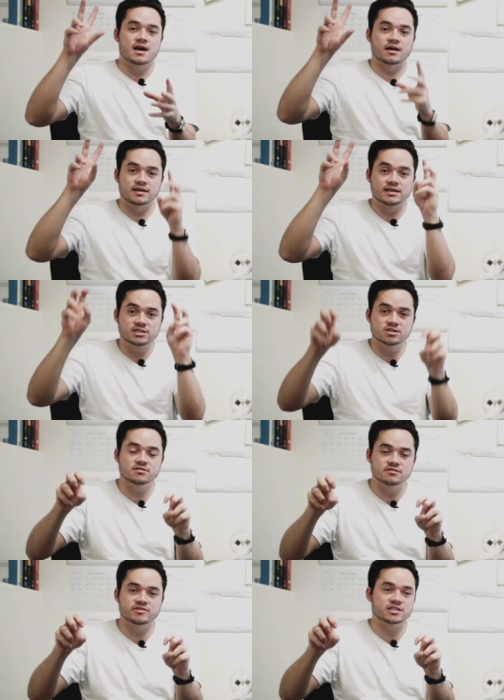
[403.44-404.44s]
an
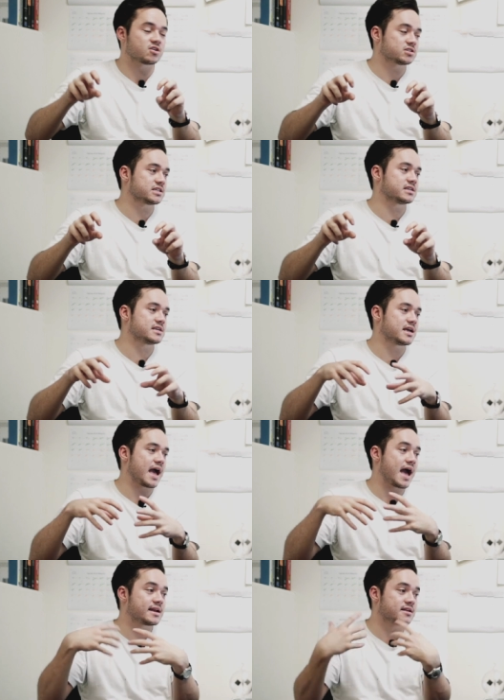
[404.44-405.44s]
additional viscosity
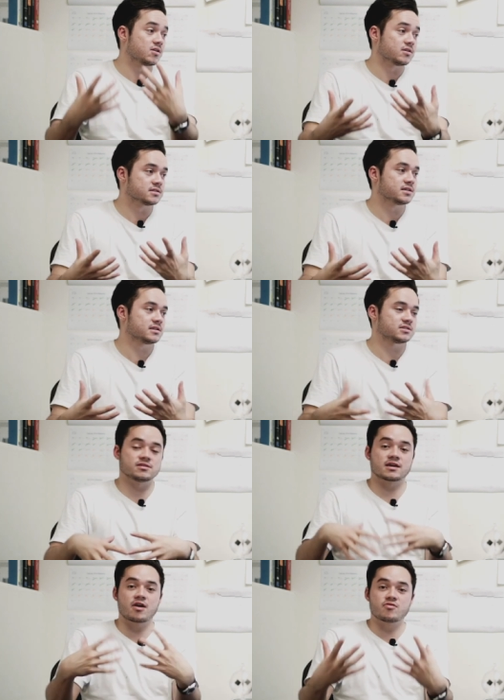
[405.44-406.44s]
added on to
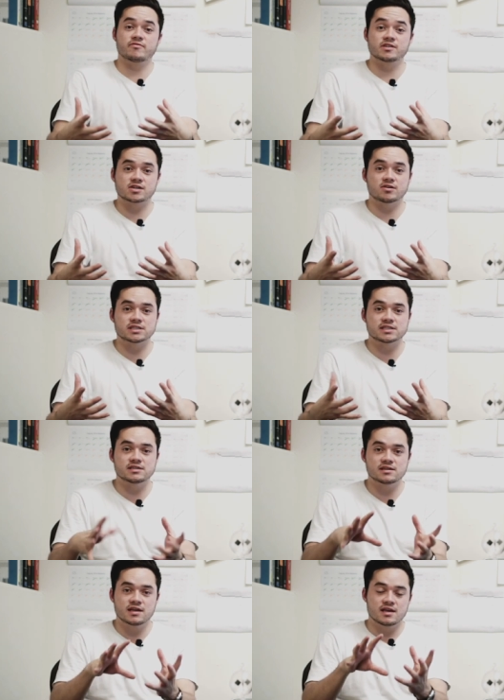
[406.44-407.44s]
the current
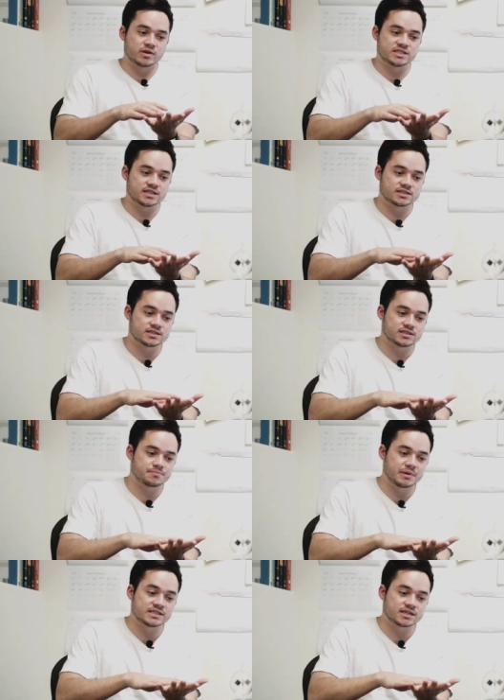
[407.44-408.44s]
viscosity, which is
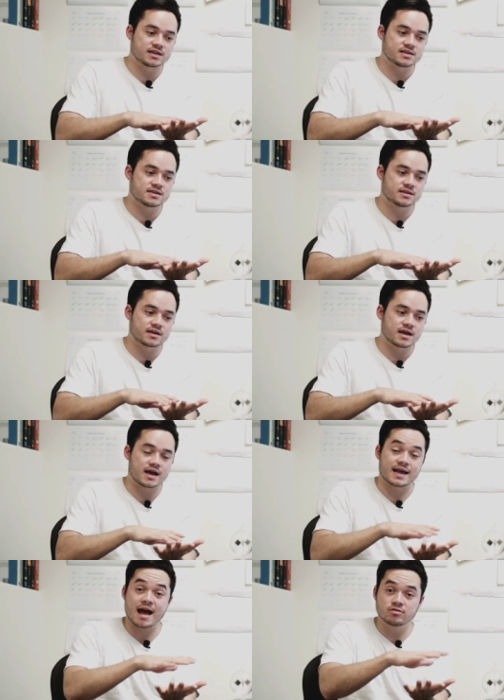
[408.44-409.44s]
basically
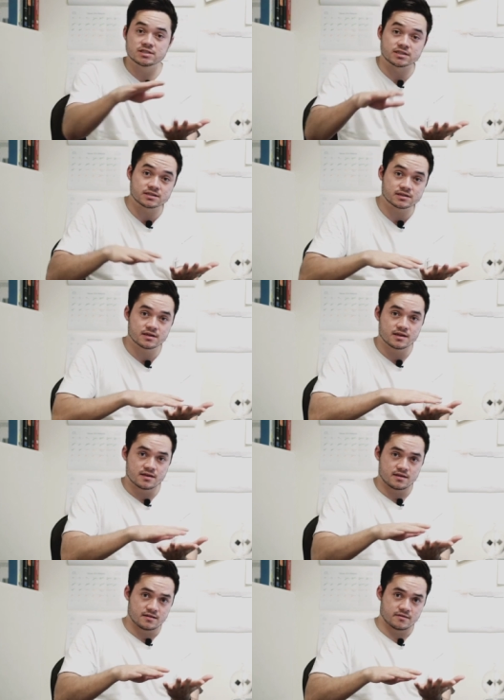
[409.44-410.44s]
accounting
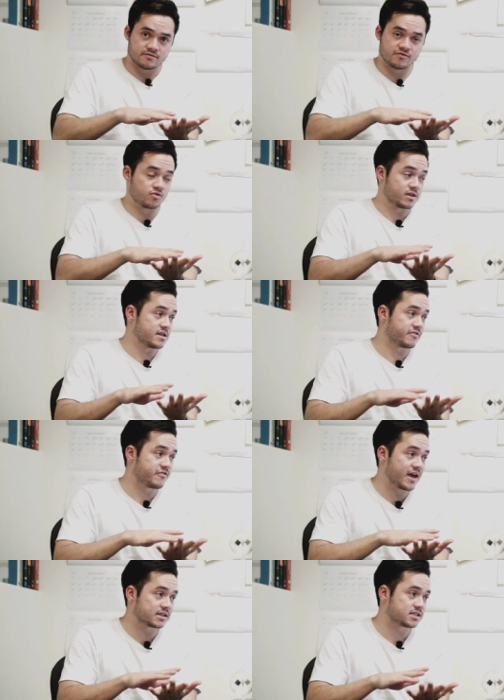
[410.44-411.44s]
for the
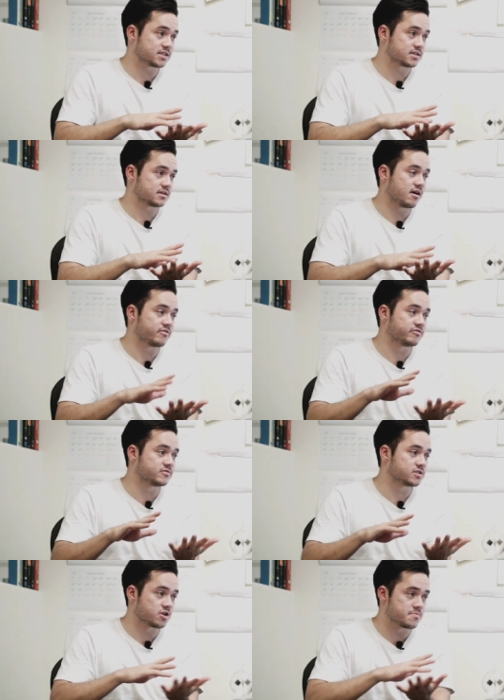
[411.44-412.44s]
effects of
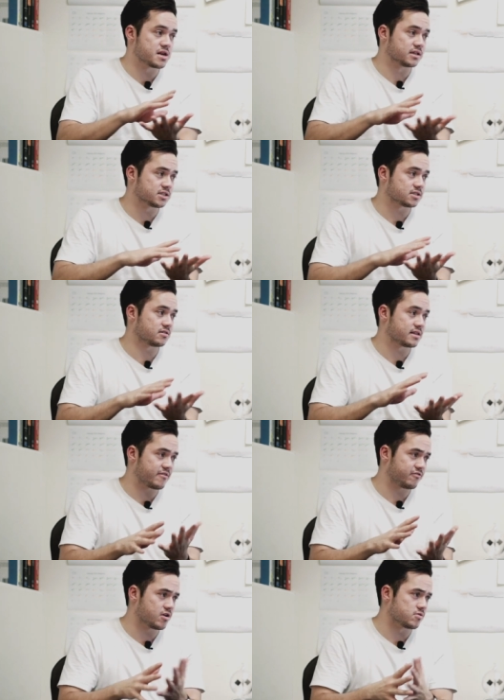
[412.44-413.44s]
turbulence on
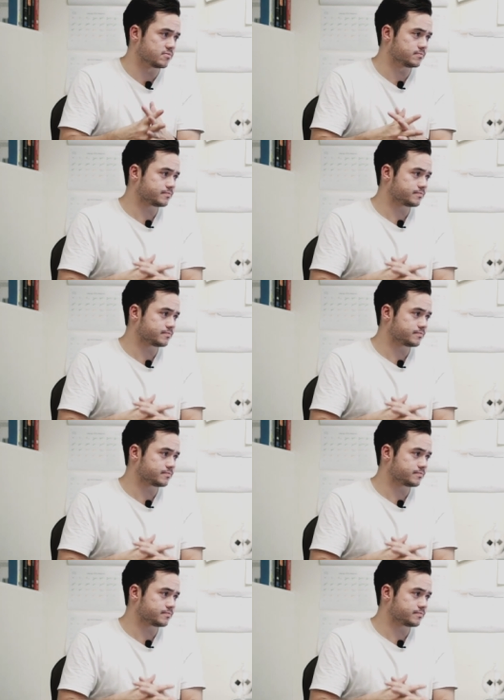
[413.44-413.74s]
that flow.